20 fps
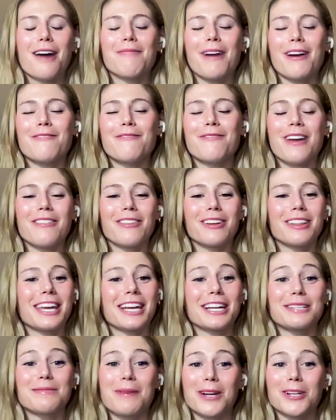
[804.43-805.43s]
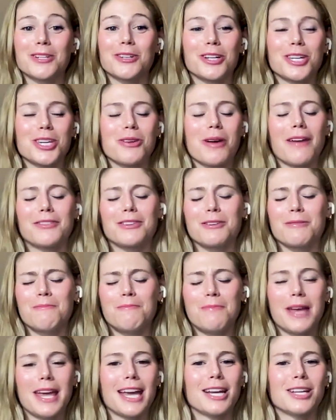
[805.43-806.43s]
my favorite thing is picturing you after a
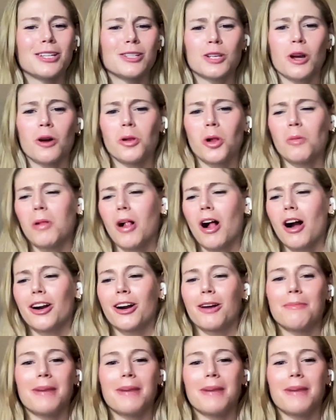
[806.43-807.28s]
big solo blocker,